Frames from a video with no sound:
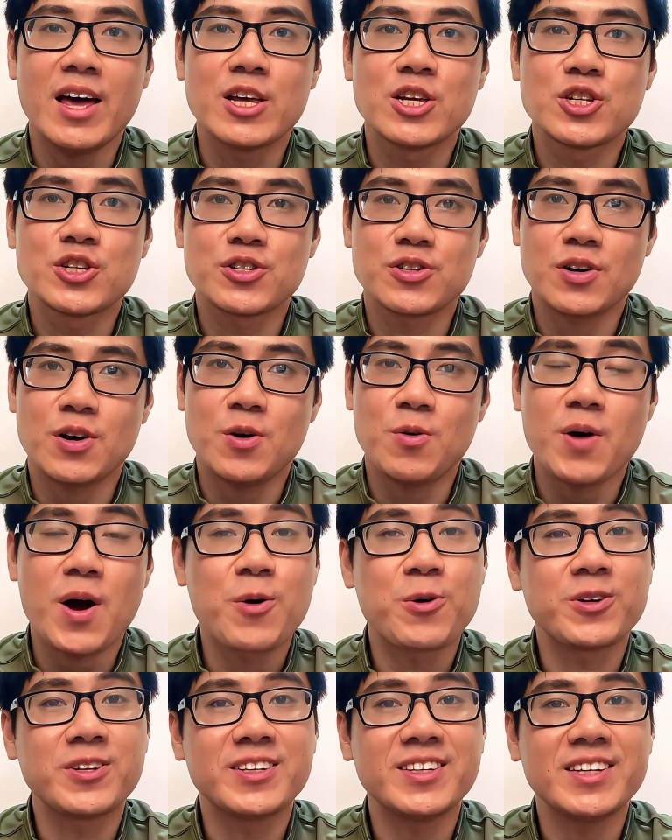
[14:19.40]
So
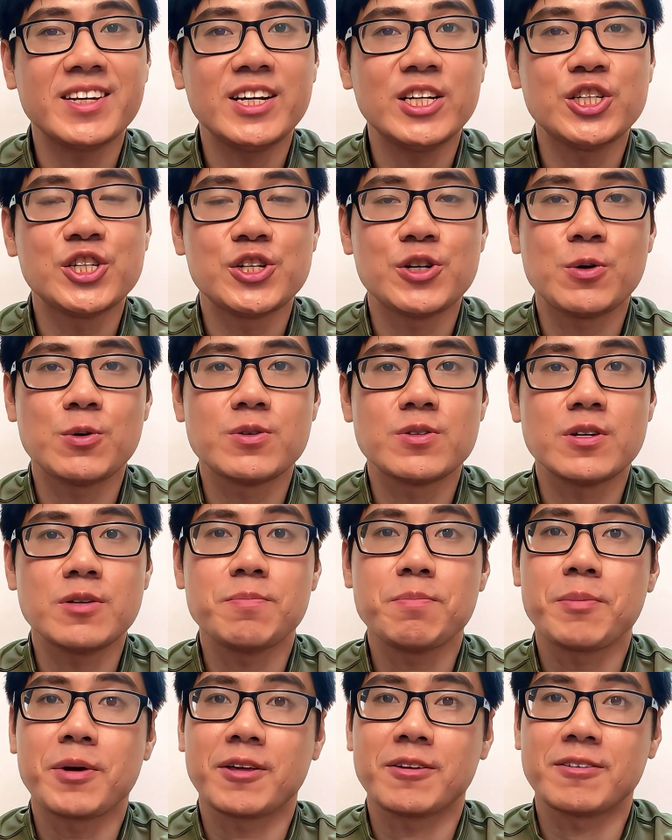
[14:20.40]
I will teach you
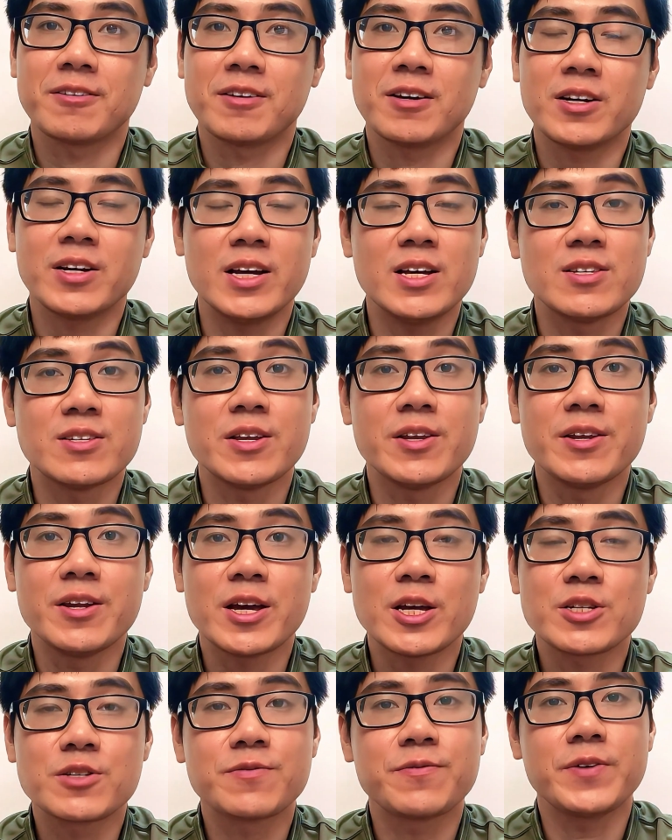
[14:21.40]
this method in the
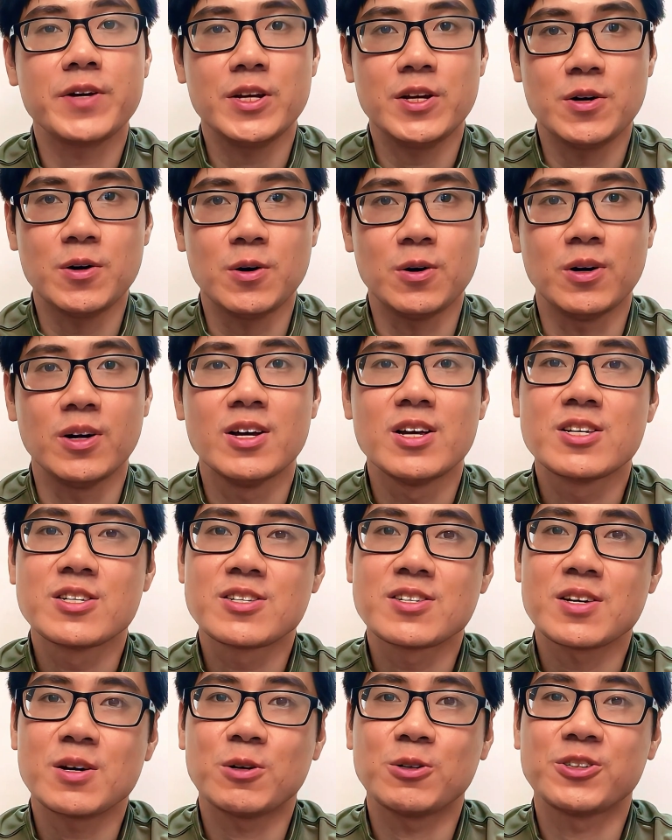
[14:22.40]
next video,
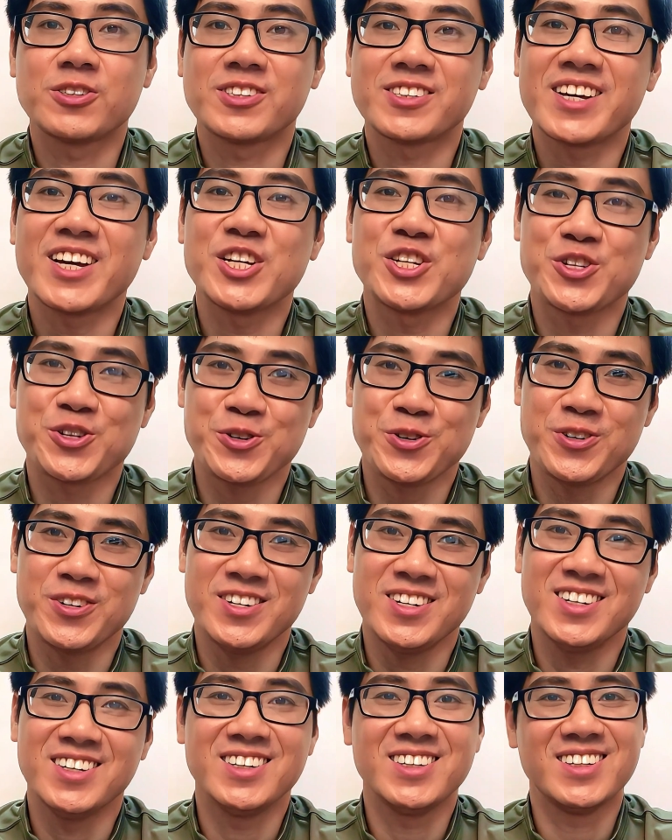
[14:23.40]
so stay
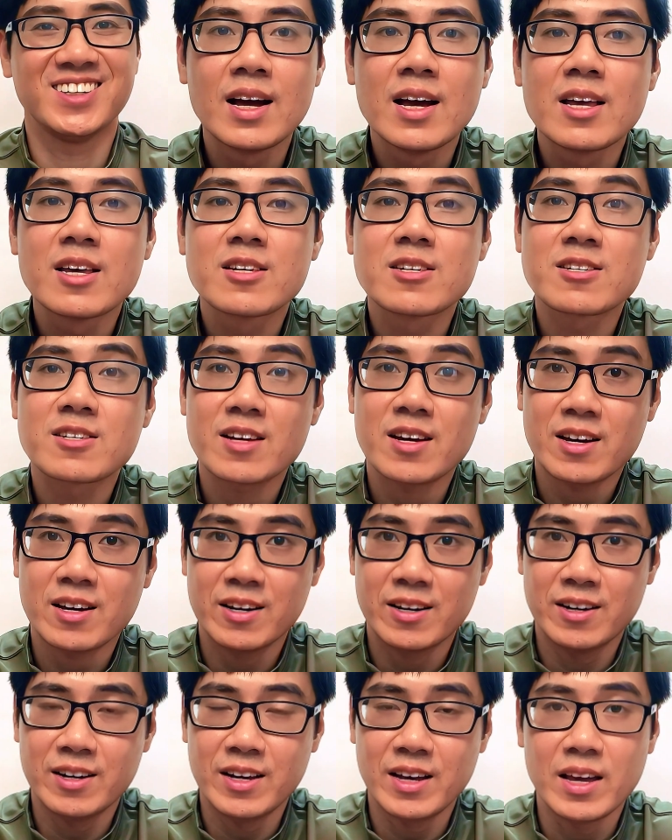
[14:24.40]
tuned.
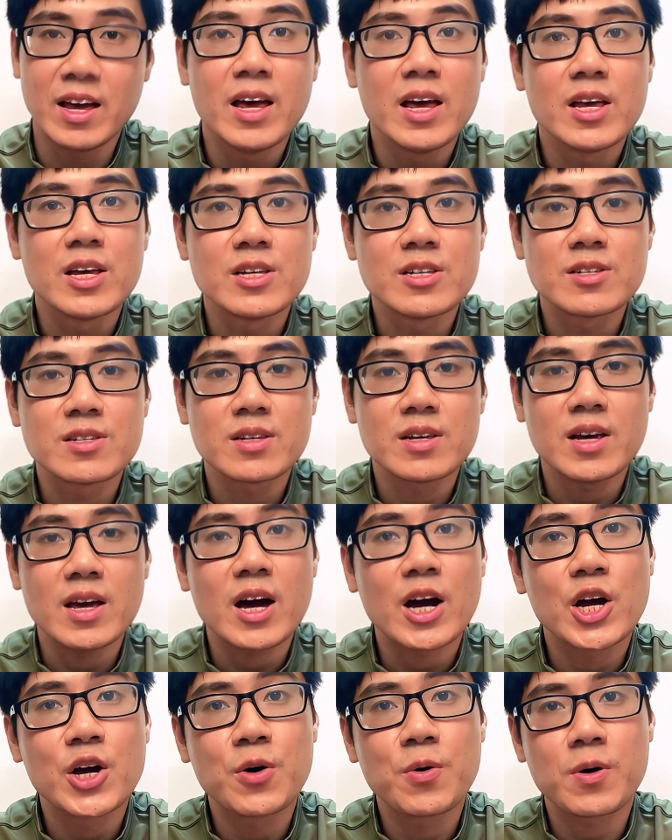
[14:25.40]
Secondly, the
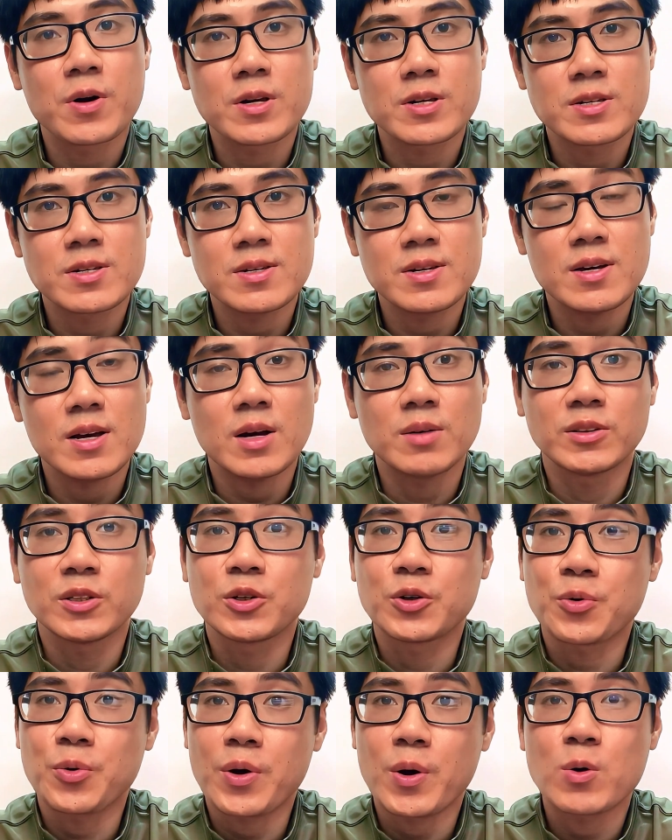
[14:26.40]
accuracy of
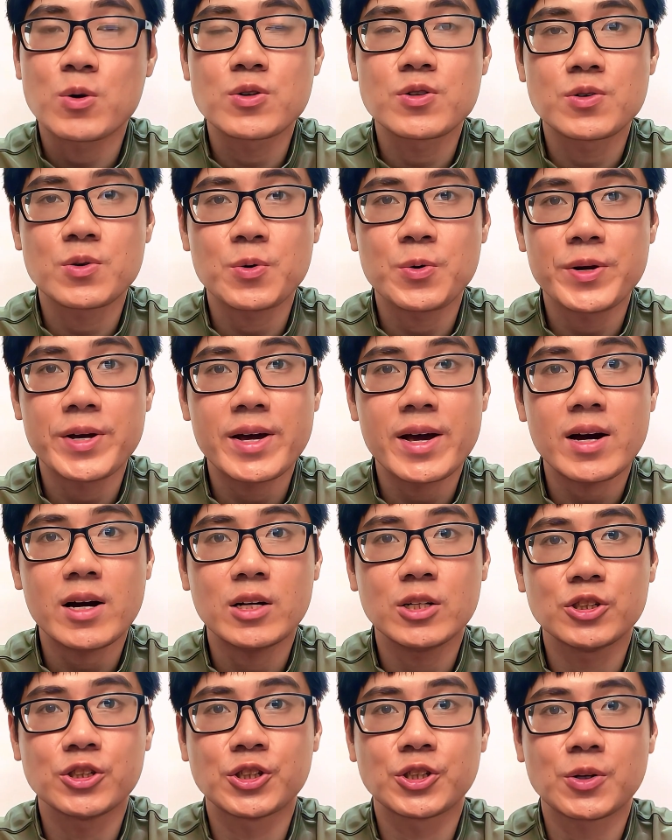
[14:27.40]
the 12
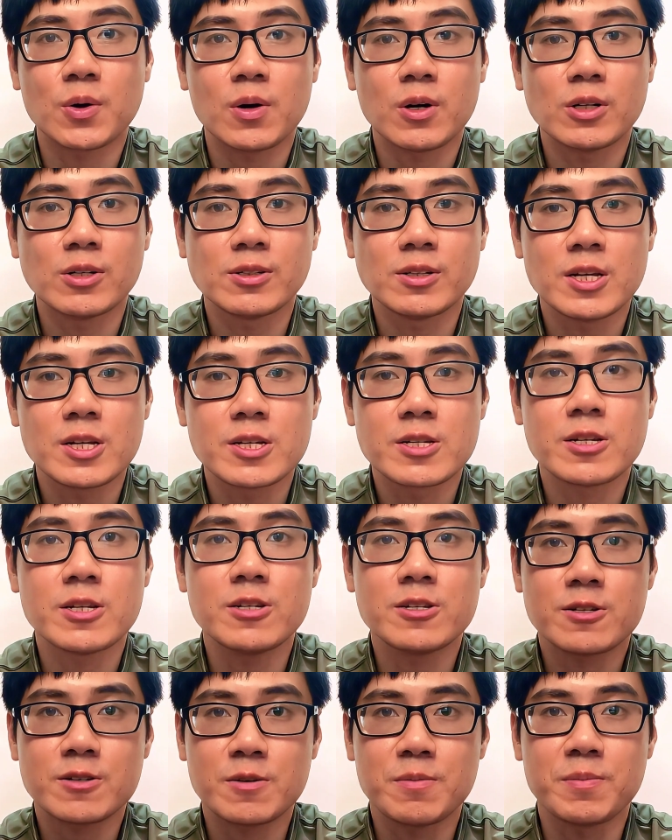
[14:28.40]
zodiac astrology
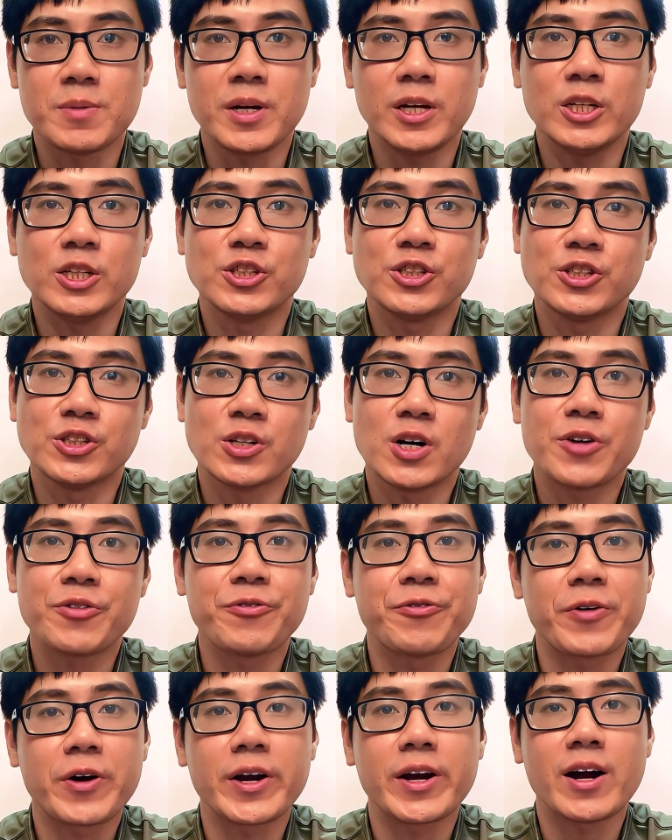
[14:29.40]
system is not
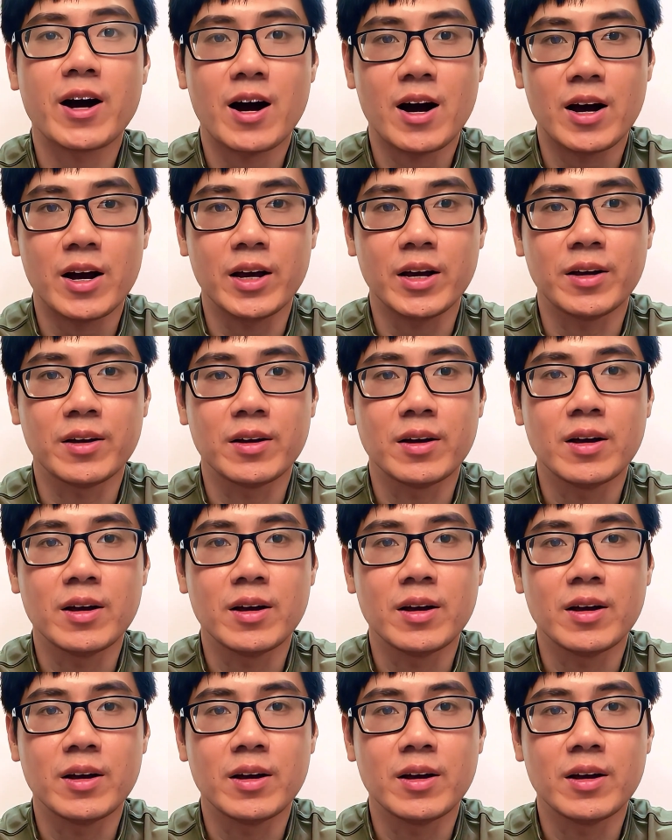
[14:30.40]
very high.